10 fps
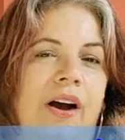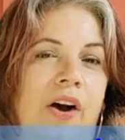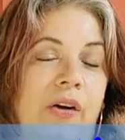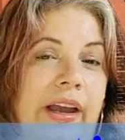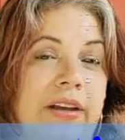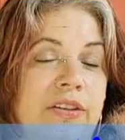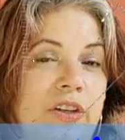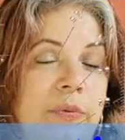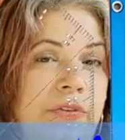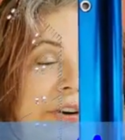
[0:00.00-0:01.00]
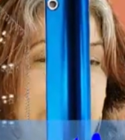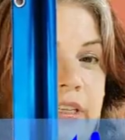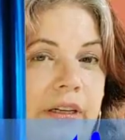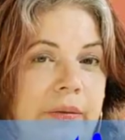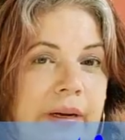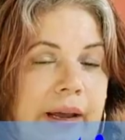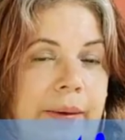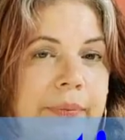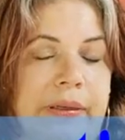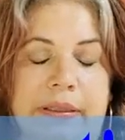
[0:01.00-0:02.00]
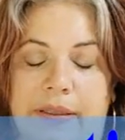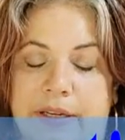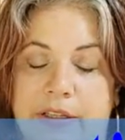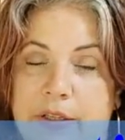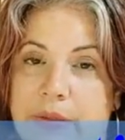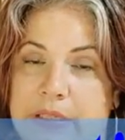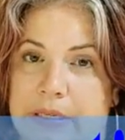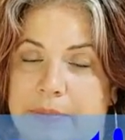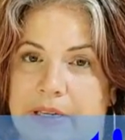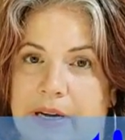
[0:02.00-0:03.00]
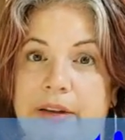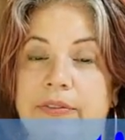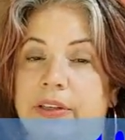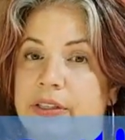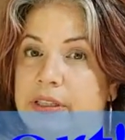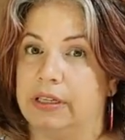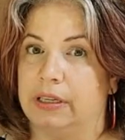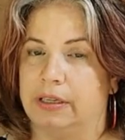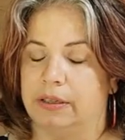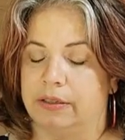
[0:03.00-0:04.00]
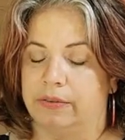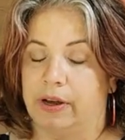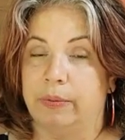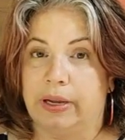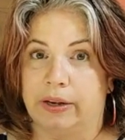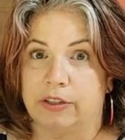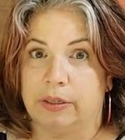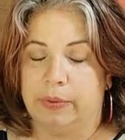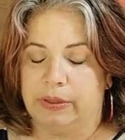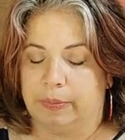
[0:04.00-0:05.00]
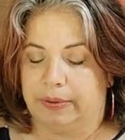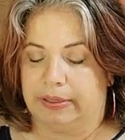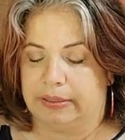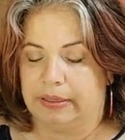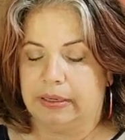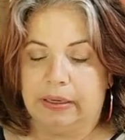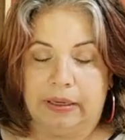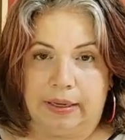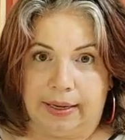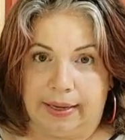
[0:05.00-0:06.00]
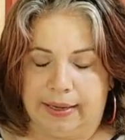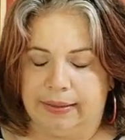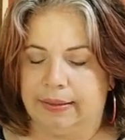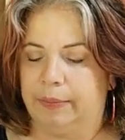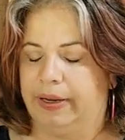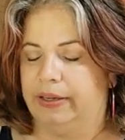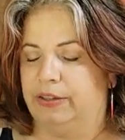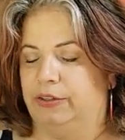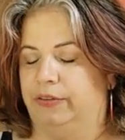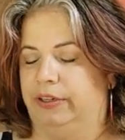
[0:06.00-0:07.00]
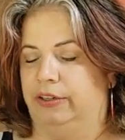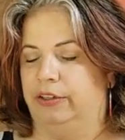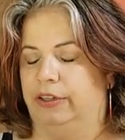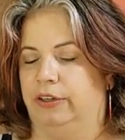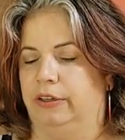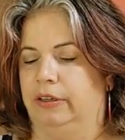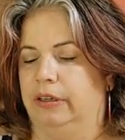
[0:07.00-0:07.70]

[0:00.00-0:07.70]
Okay, so before I tell you what happened, let's do a deep dive into the details of how we actually built the place. I got a little bag of souvenirs here.